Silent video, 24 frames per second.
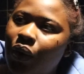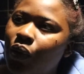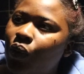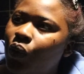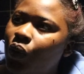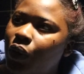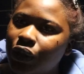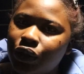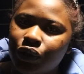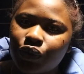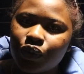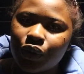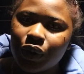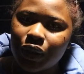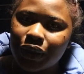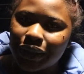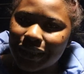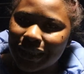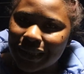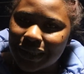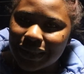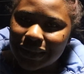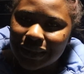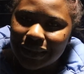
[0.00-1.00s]
What
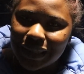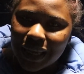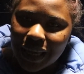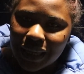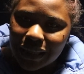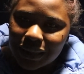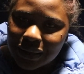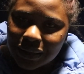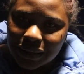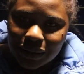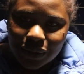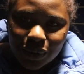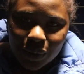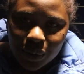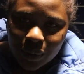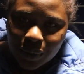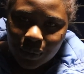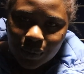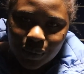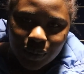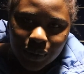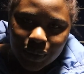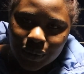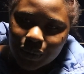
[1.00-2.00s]
was inside his
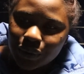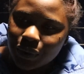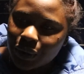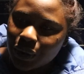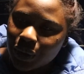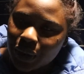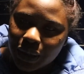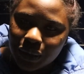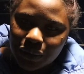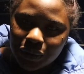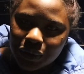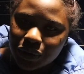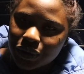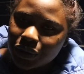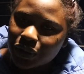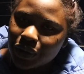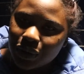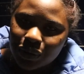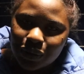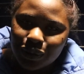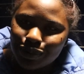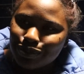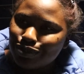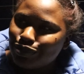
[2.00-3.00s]
luggage was
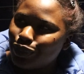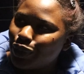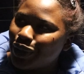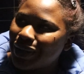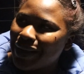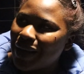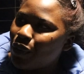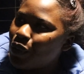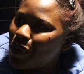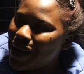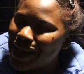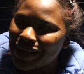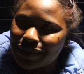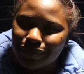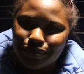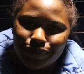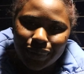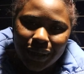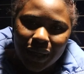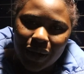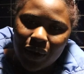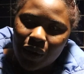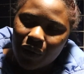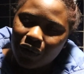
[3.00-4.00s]
not more than
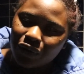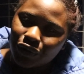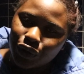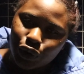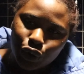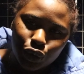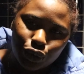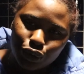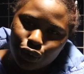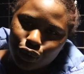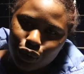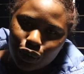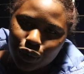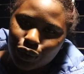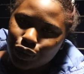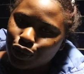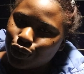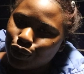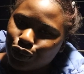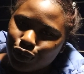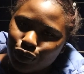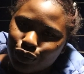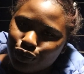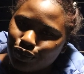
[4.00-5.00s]
1 pair of
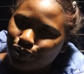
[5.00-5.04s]
shoes.